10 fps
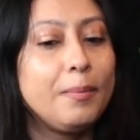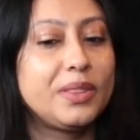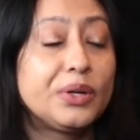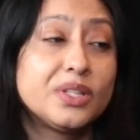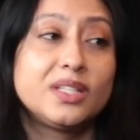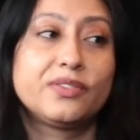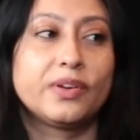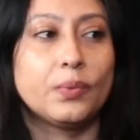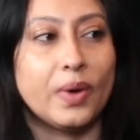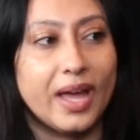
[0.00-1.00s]
But there's a
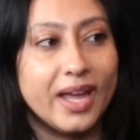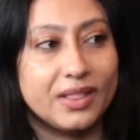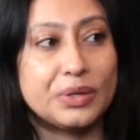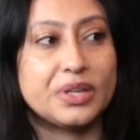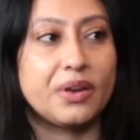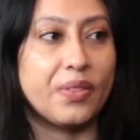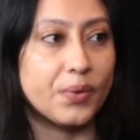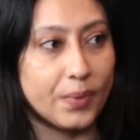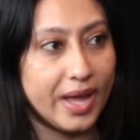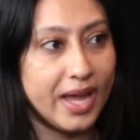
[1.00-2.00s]
different way and there's another
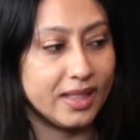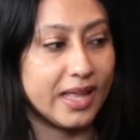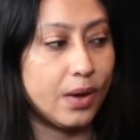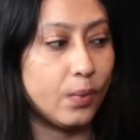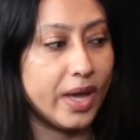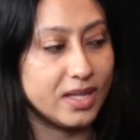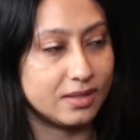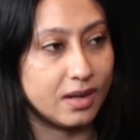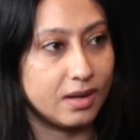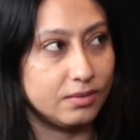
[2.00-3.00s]
way, and that way is
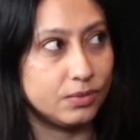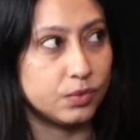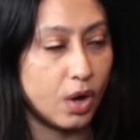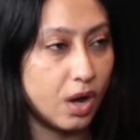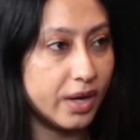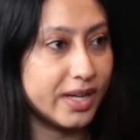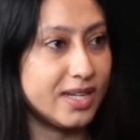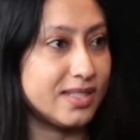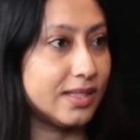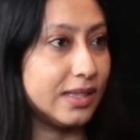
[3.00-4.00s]
not wrong, and it doesn't